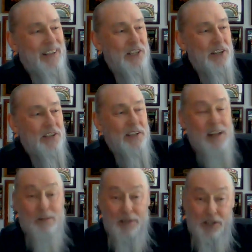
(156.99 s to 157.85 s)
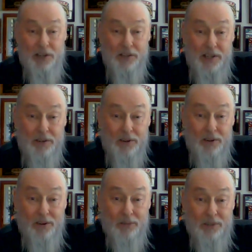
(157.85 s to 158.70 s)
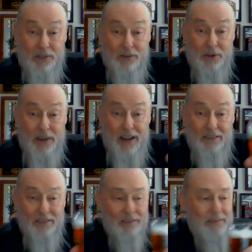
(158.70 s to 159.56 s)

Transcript: Cheers to them, and cheers to you at home, too, no doubt.